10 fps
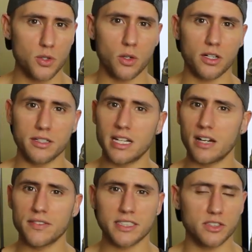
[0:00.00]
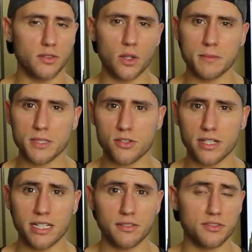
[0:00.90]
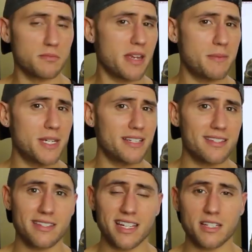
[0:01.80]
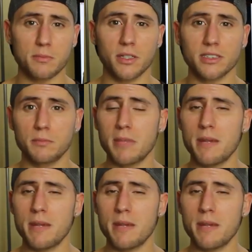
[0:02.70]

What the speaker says: you are a novice, you've only been training for maybe 6 months,